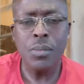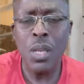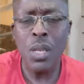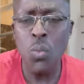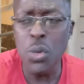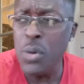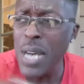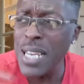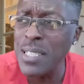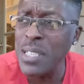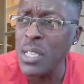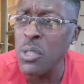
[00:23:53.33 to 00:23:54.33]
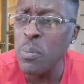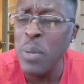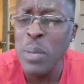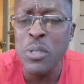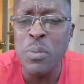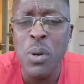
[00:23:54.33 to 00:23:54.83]
When you guys see those
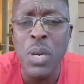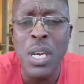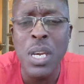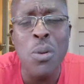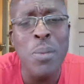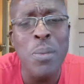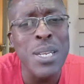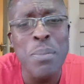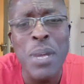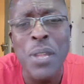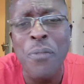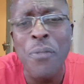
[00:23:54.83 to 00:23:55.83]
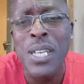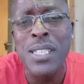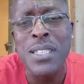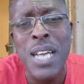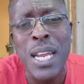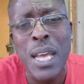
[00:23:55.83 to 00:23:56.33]
people smoking coke, man, them motherfuckers
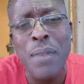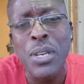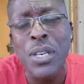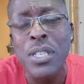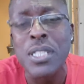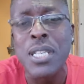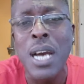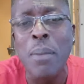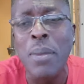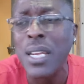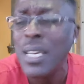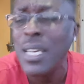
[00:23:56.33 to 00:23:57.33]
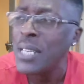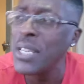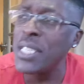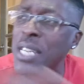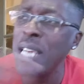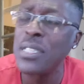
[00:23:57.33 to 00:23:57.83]
is not having a good time, man.
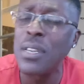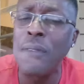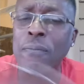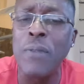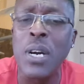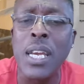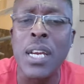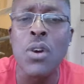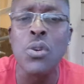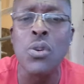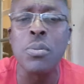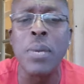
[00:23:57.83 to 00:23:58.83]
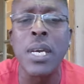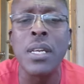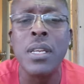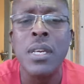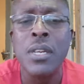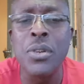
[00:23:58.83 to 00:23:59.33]
They chasing a fucking ghost, man.
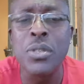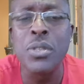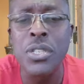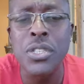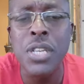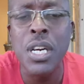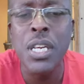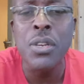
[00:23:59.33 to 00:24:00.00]
They're just stuck in